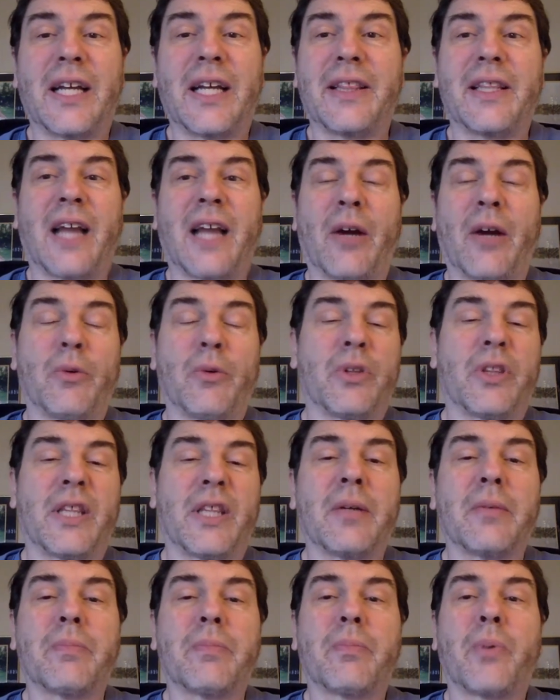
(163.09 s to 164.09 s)
I would
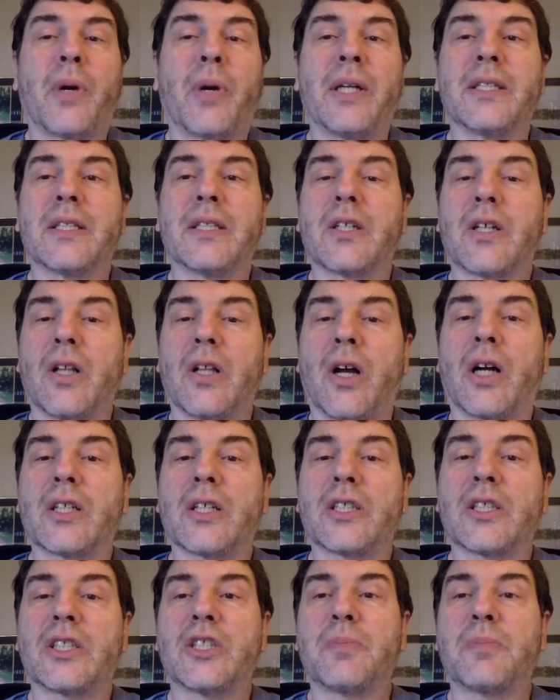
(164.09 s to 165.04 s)
think Brendan Clark,